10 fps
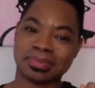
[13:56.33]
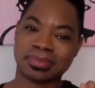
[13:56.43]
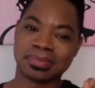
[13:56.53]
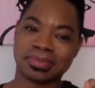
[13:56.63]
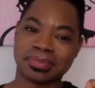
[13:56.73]

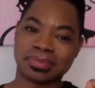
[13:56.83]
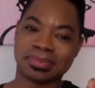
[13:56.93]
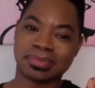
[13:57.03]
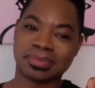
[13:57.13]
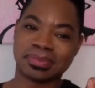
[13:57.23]

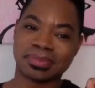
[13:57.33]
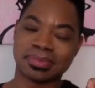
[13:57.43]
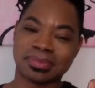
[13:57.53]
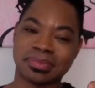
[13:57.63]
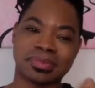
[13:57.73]

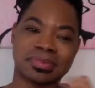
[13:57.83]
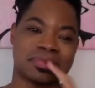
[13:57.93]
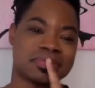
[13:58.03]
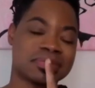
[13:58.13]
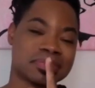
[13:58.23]

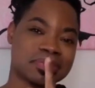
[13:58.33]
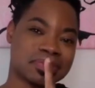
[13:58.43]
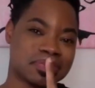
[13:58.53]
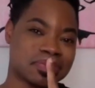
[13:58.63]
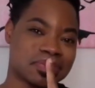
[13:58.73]

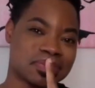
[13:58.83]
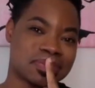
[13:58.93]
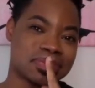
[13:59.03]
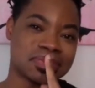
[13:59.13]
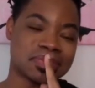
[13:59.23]

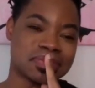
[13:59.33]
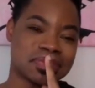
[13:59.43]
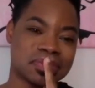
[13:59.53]
(not speaking)